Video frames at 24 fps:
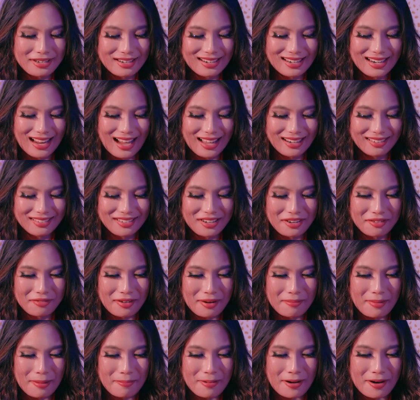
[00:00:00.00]
I don't know if
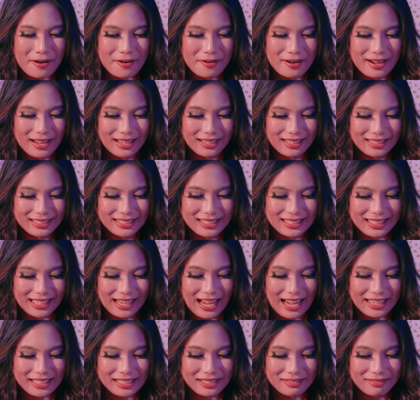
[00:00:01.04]
I'm a poet. Let's see.
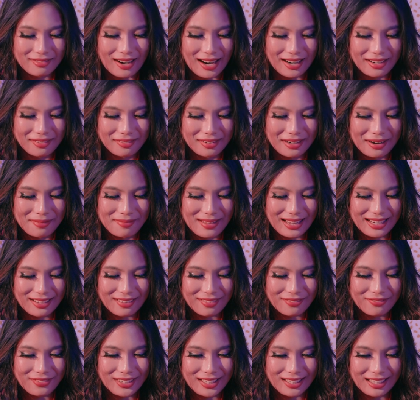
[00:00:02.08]
I just write it when I'm
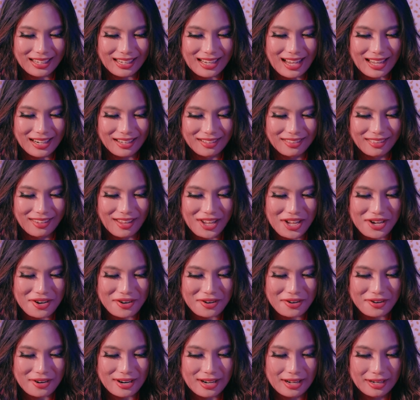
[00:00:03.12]
like feeling kind of
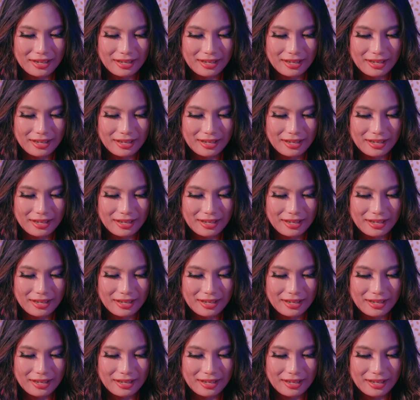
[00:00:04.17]
low.